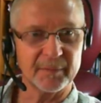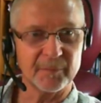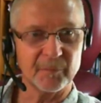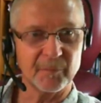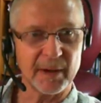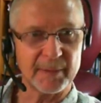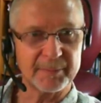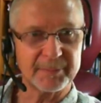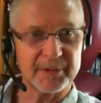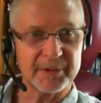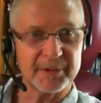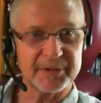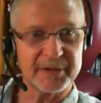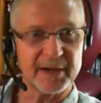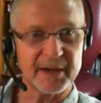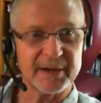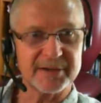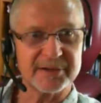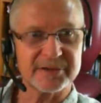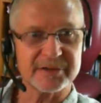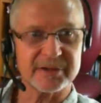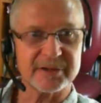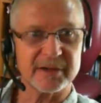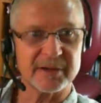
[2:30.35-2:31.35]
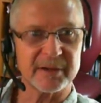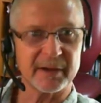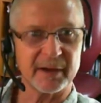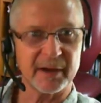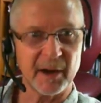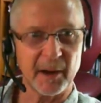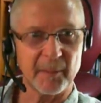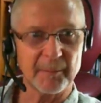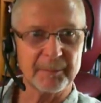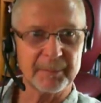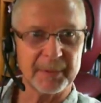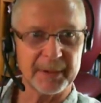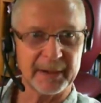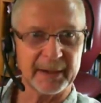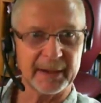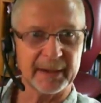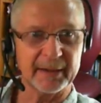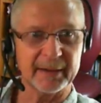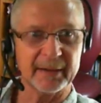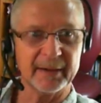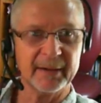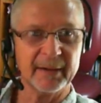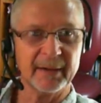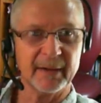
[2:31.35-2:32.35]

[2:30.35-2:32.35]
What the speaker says: reputation of the company.